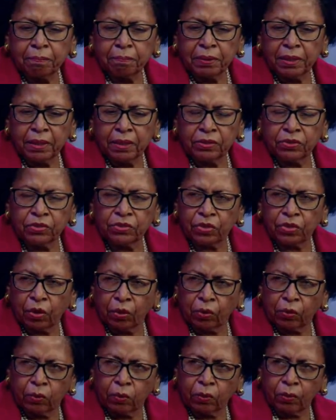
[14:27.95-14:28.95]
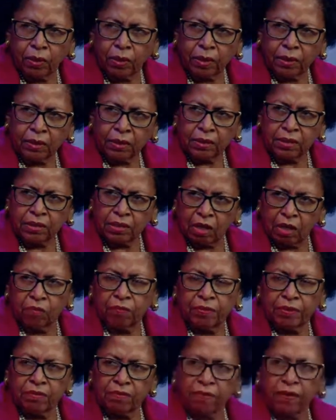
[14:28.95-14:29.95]
be so
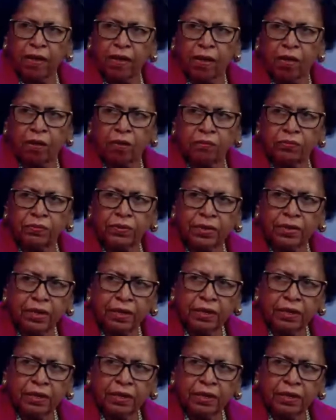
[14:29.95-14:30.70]
self involved